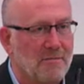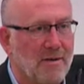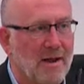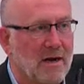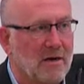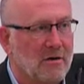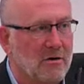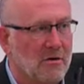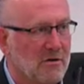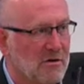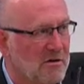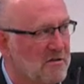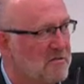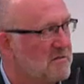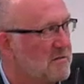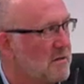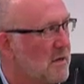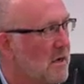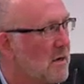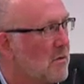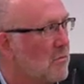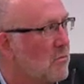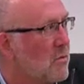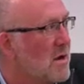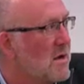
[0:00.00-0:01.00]
Becker has
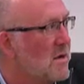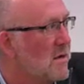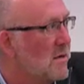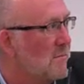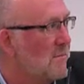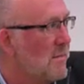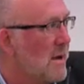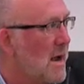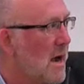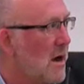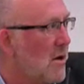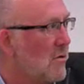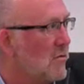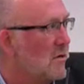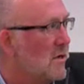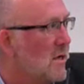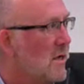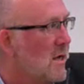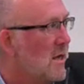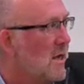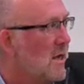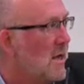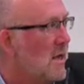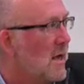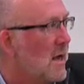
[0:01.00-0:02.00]
written about
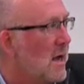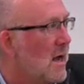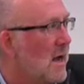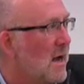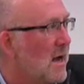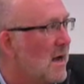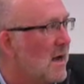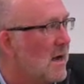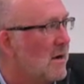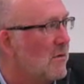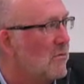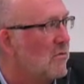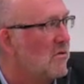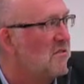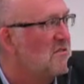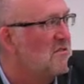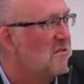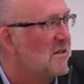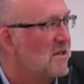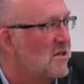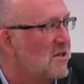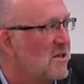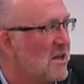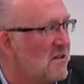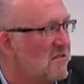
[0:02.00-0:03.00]
would
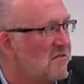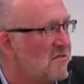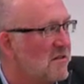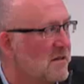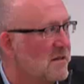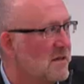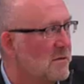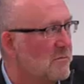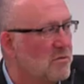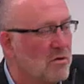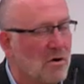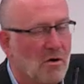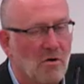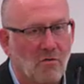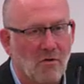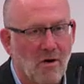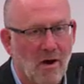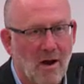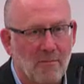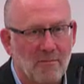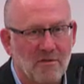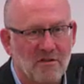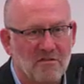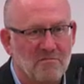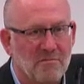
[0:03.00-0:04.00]
suggest that the
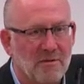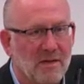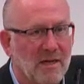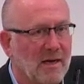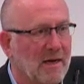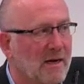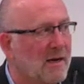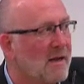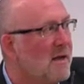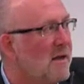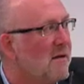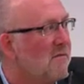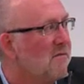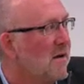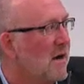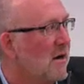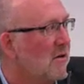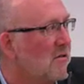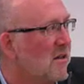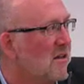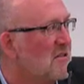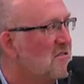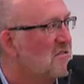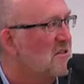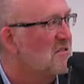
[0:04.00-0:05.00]
program is being
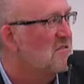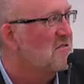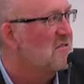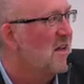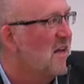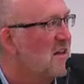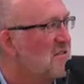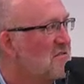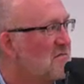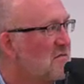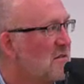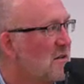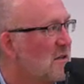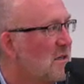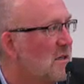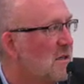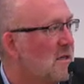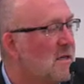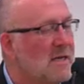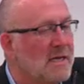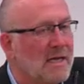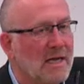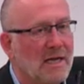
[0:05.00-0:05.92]
fairly successful,